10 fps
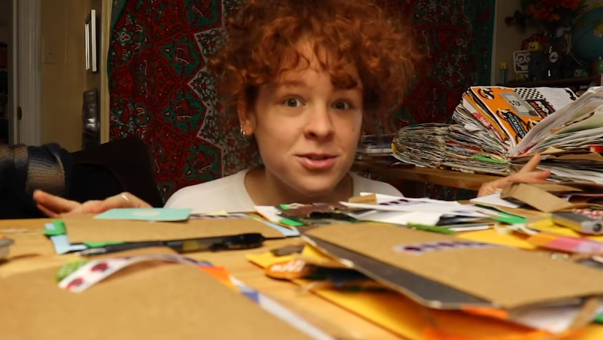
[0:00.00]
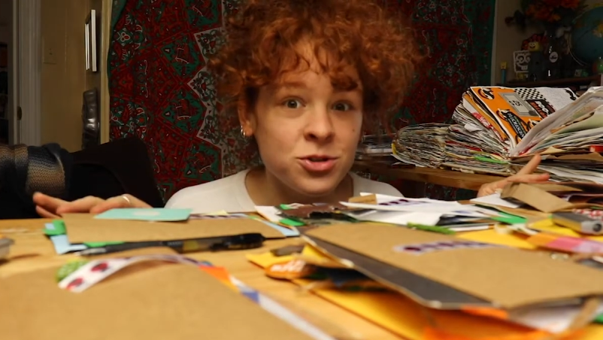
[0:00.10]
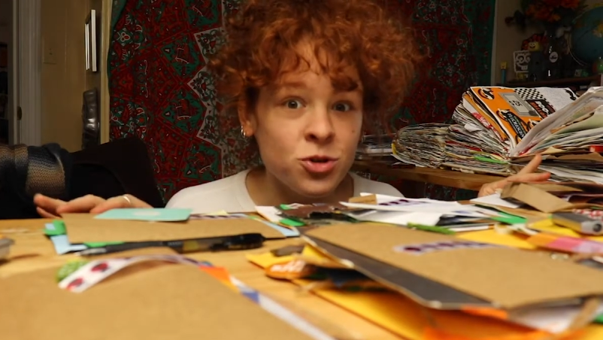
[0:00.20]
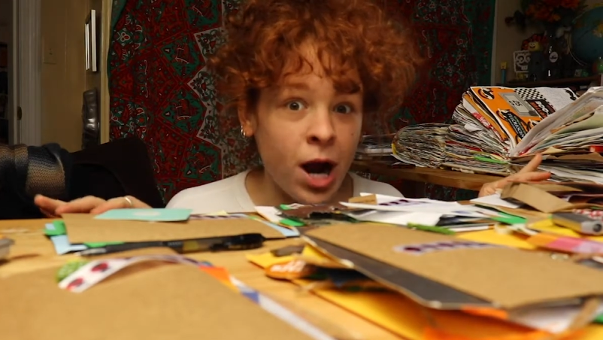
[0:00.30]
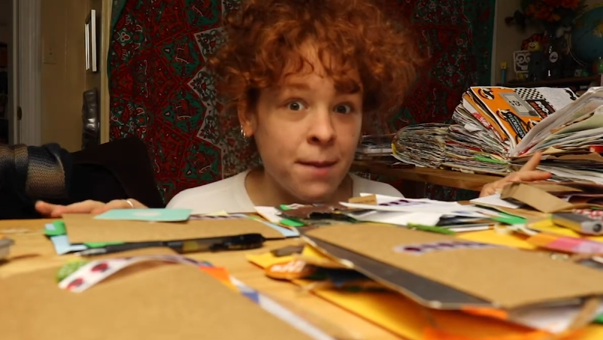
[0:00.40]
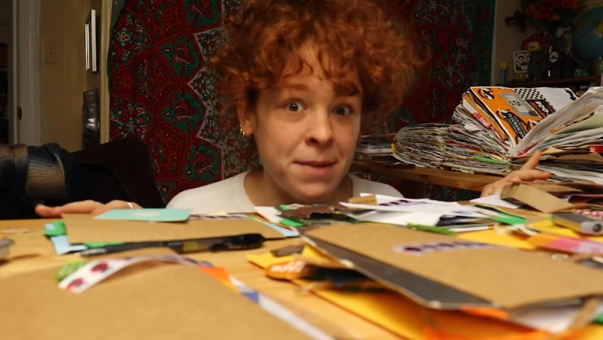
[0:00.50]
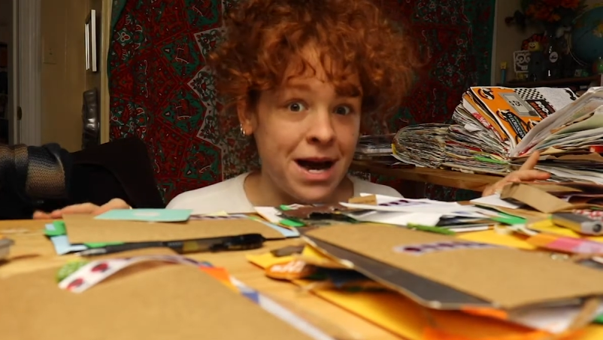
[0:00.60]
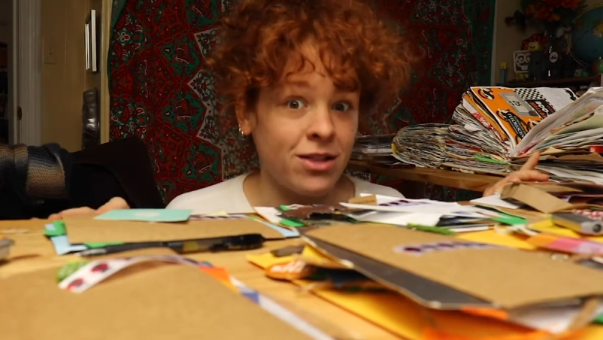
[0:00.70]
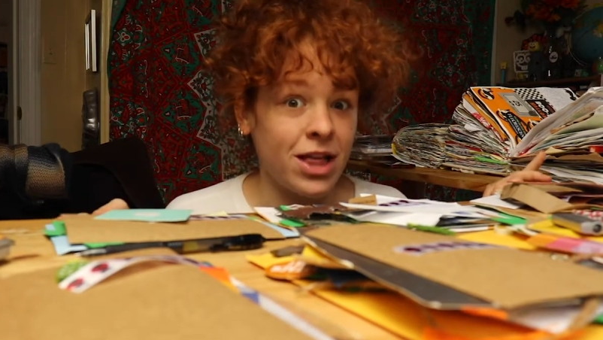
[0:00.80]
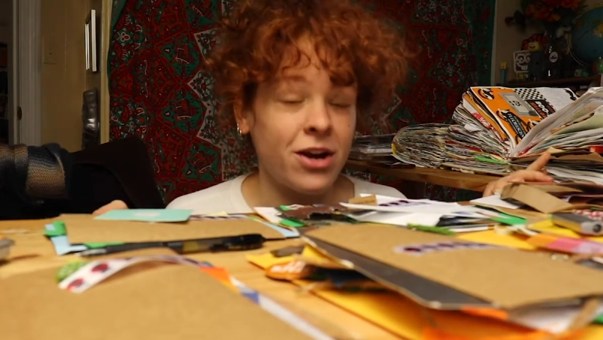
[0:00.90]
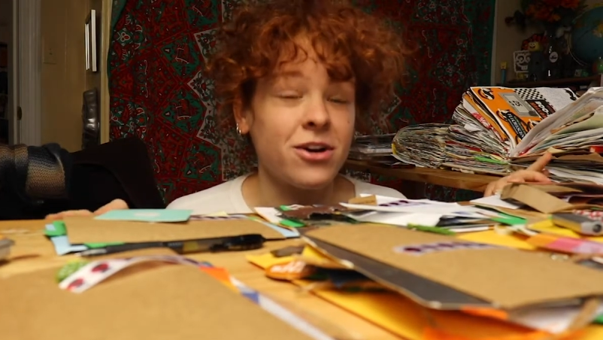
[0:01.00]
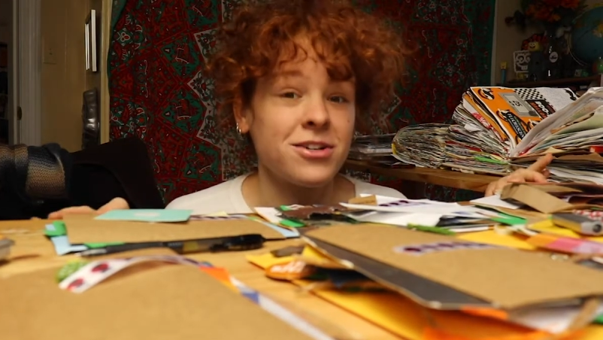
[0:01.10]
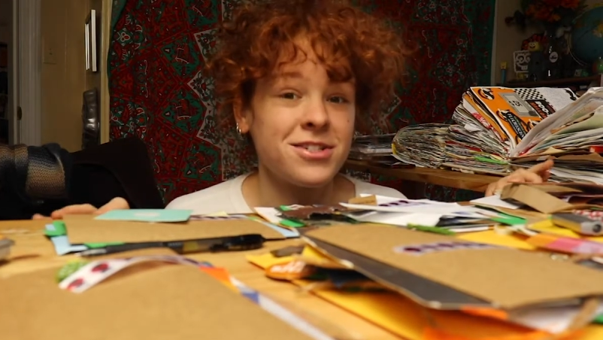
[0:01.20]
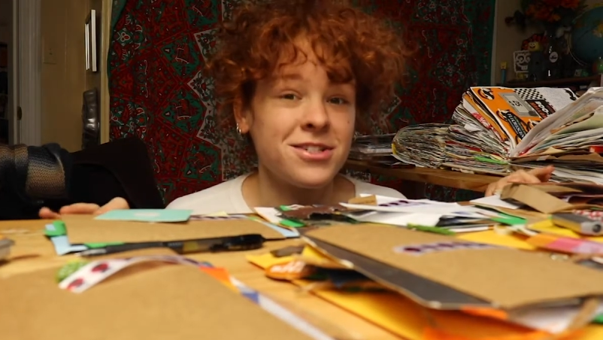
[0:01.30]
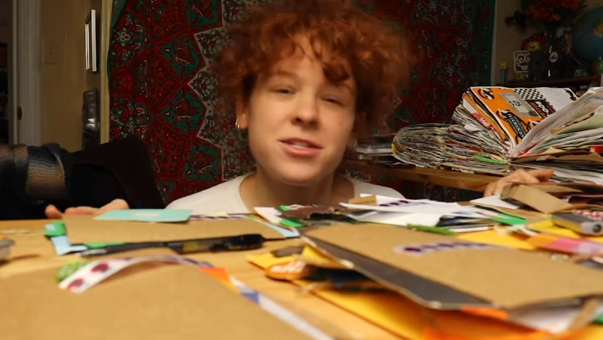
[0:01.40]
Scrap Pal
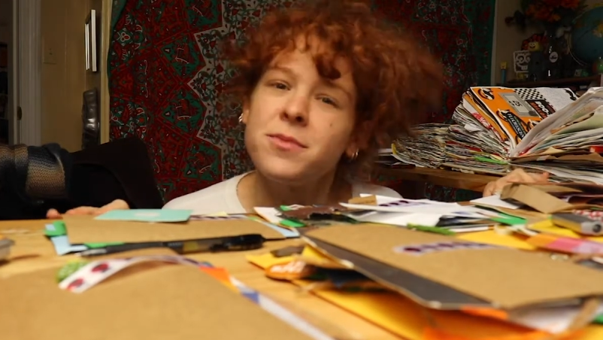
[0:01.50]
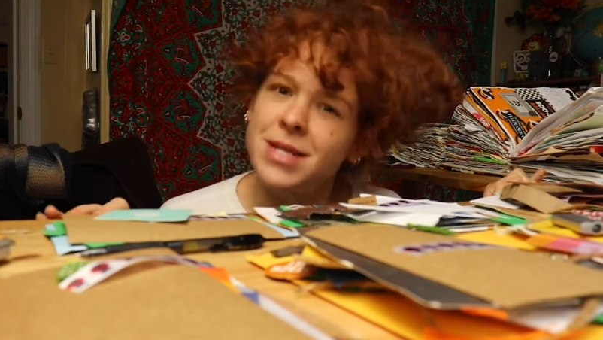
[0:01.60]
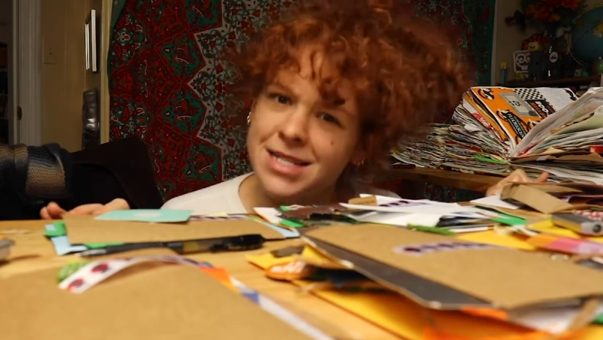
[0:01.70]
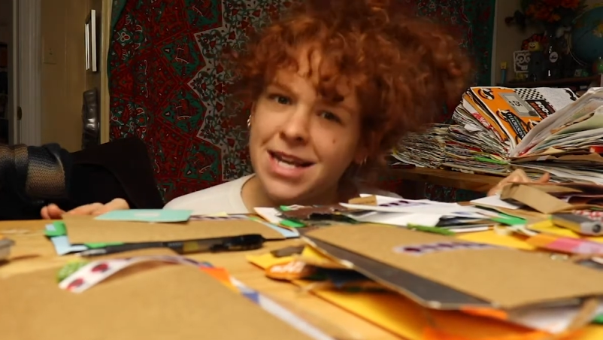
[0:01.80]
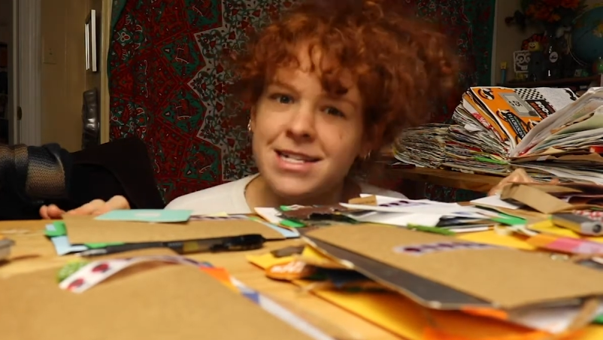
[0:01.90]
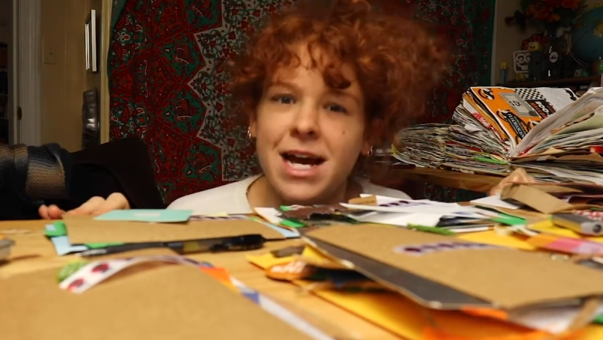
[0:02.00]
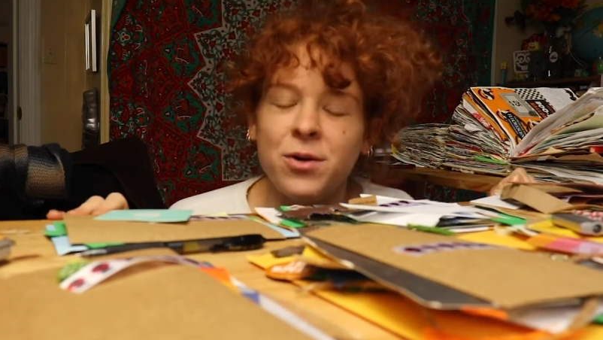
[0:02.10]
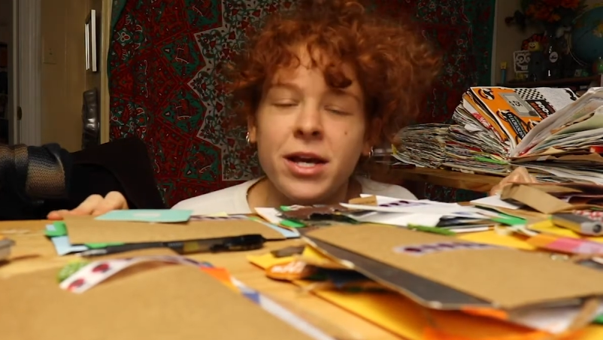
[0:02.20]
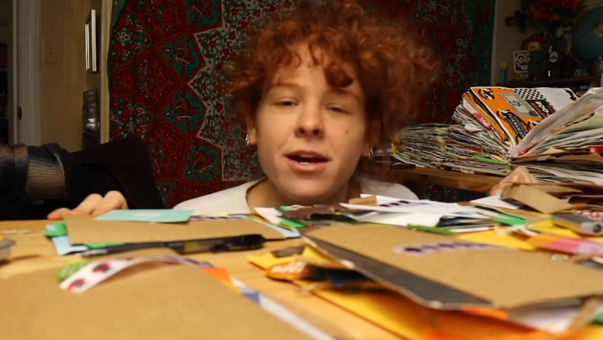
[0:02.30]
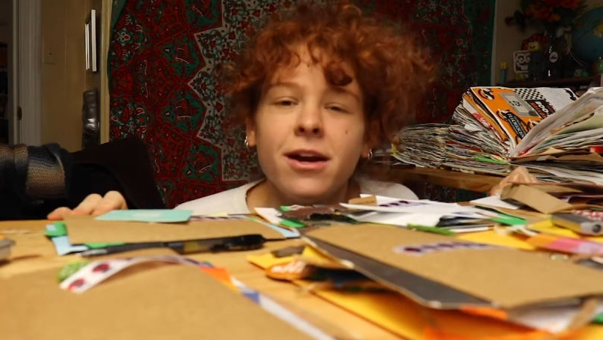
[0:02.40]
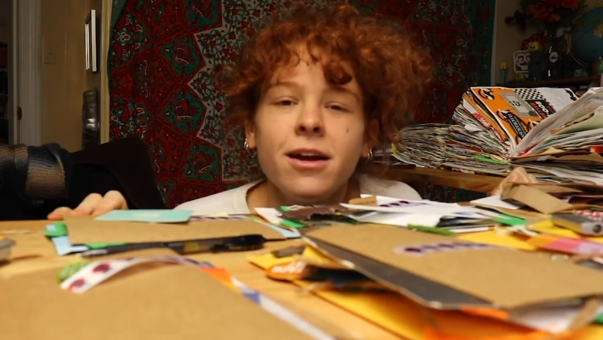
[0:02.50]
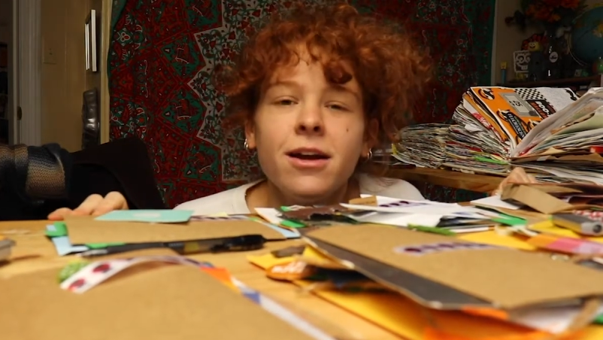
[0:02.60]
letters to be sent out here.